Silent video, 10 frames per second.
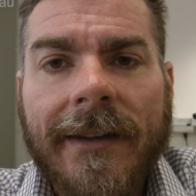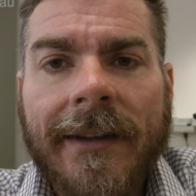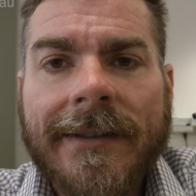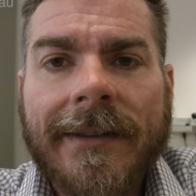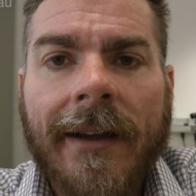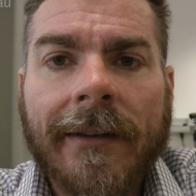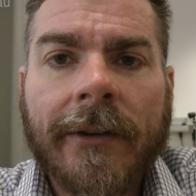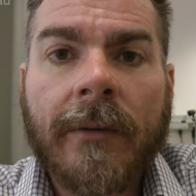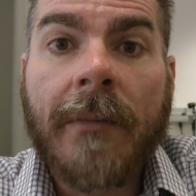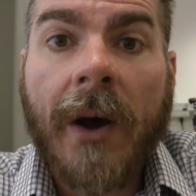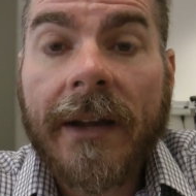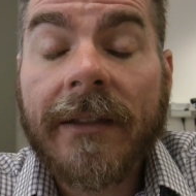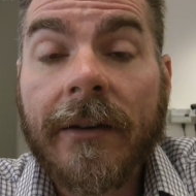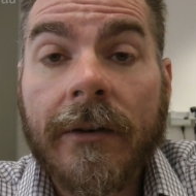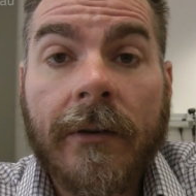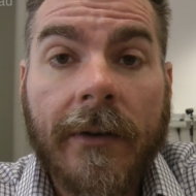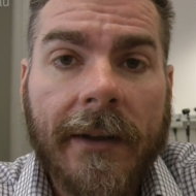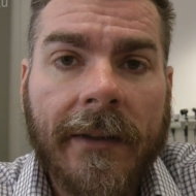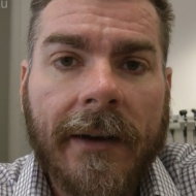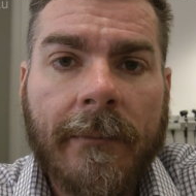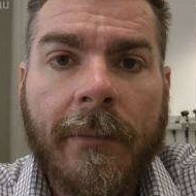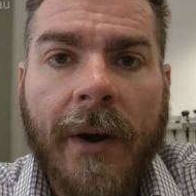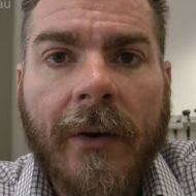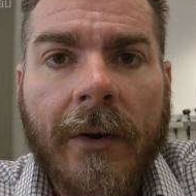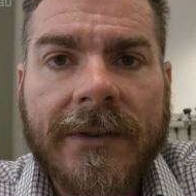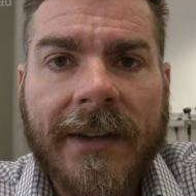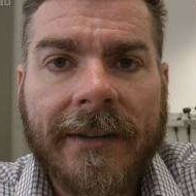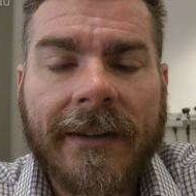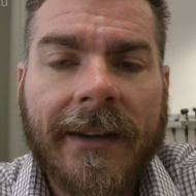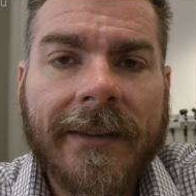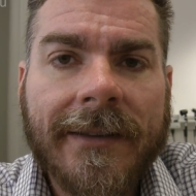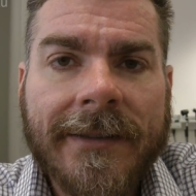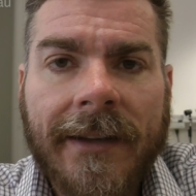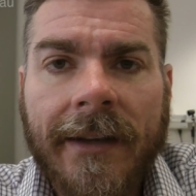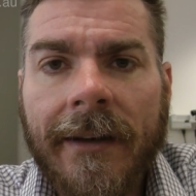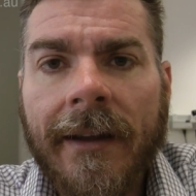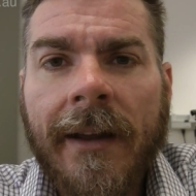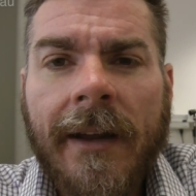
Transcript: It's a little mite that burrows underneath the skin.